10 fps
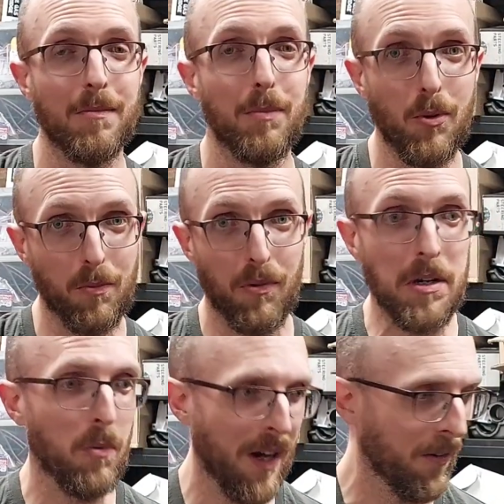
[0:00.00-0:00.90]
boost
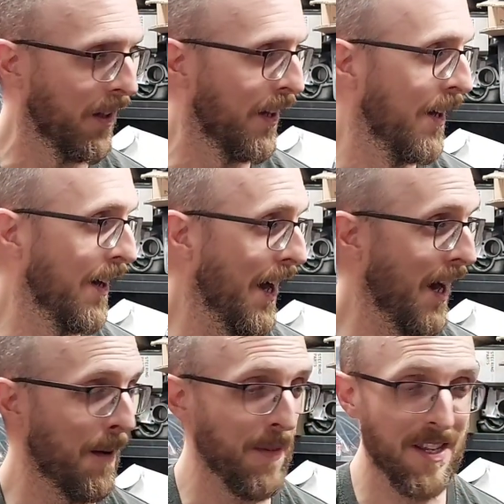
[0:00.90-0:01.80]
pretty well.
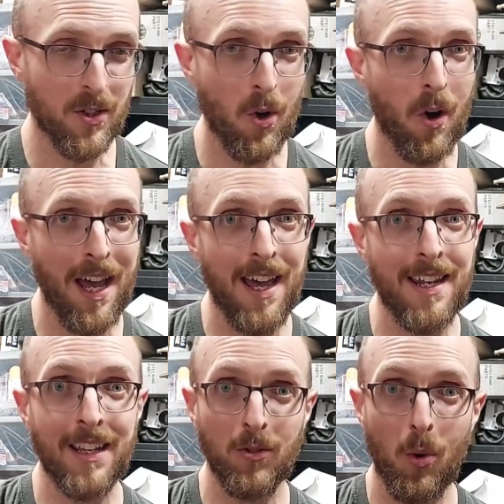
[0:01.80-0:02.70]
It's got an
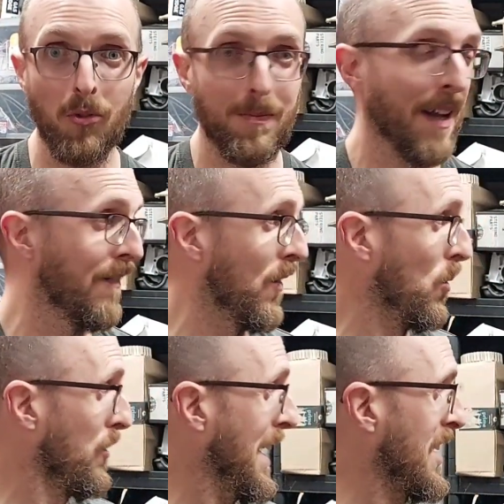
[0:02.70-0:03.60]
exhaust
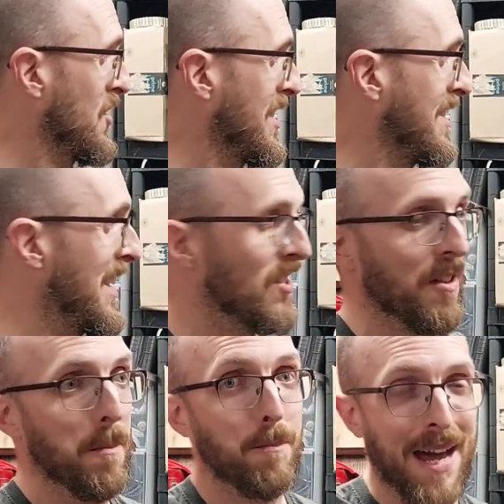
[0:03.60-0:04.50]
manifold that actually sits
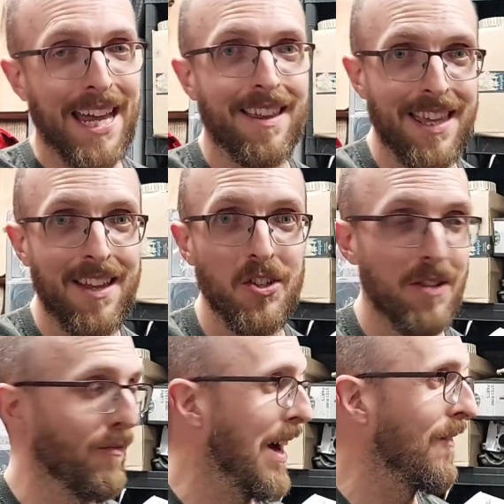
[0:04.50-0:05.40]
at the back of the
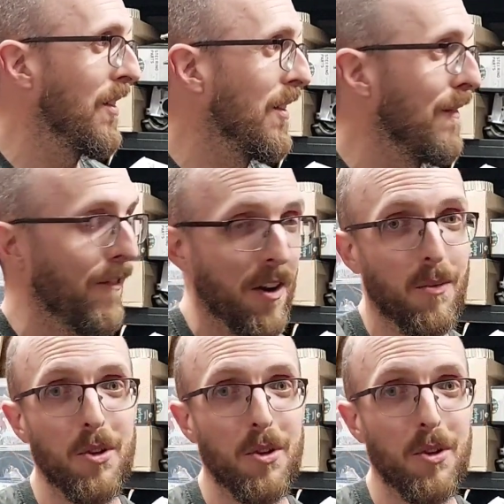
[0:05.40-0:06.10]
engine rather than at the front,